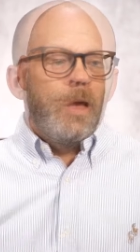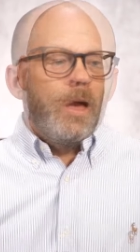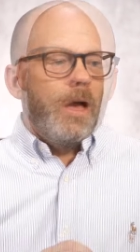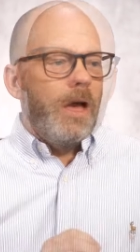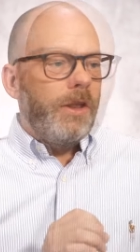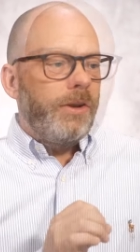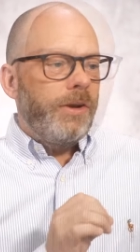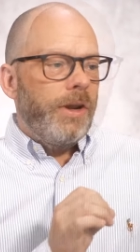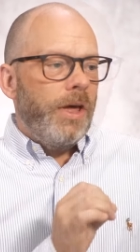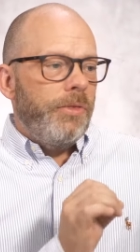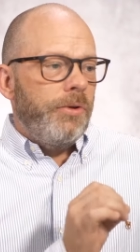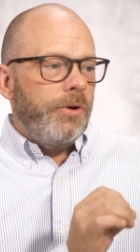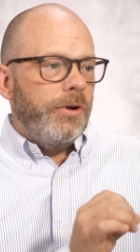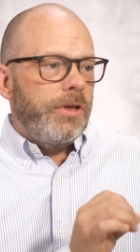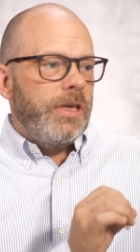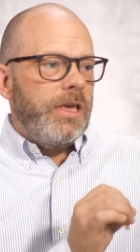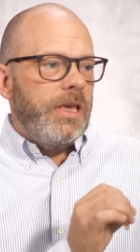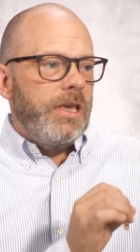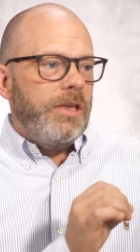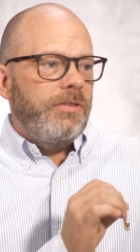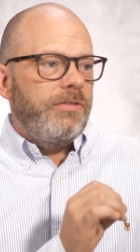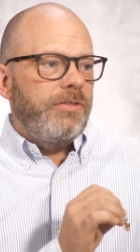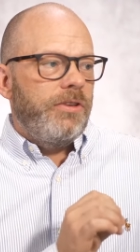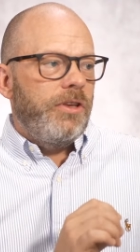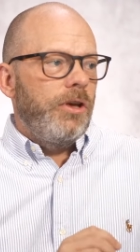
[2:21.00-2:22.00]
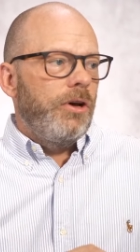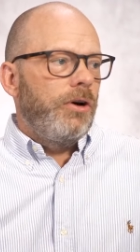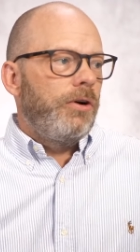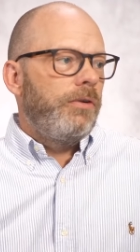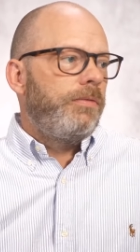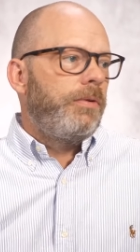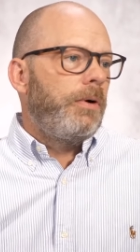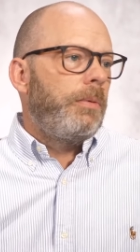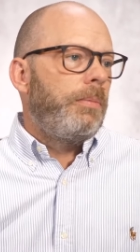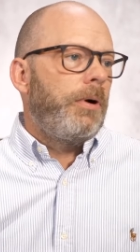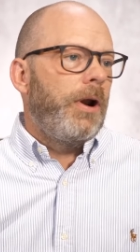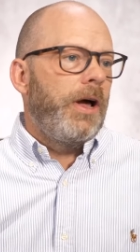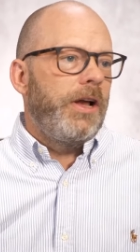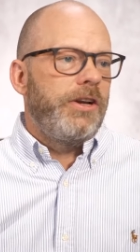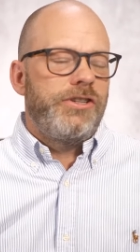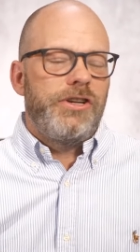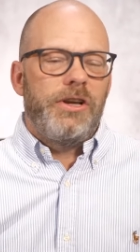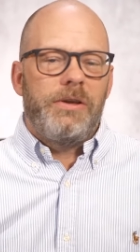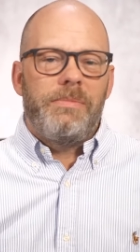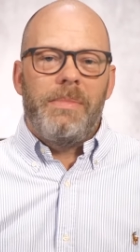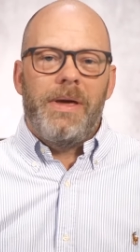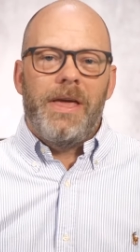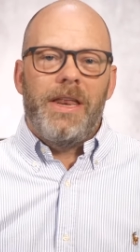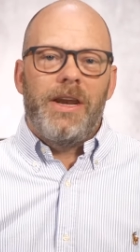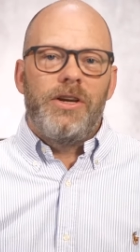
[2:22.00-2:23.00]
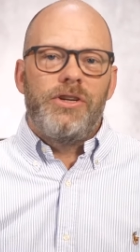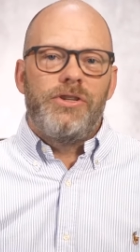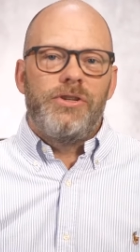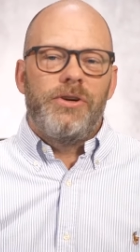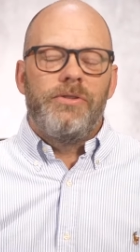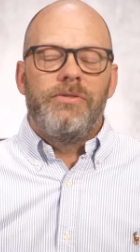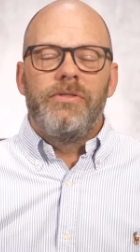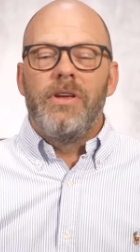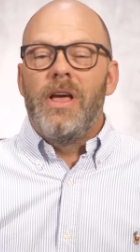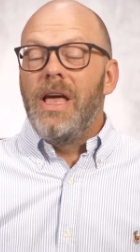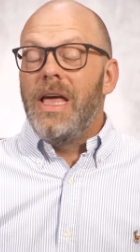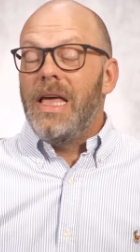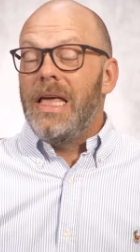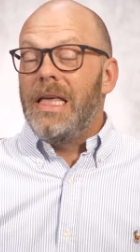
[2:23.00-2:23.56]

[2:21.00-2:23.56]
Another key skill for project managers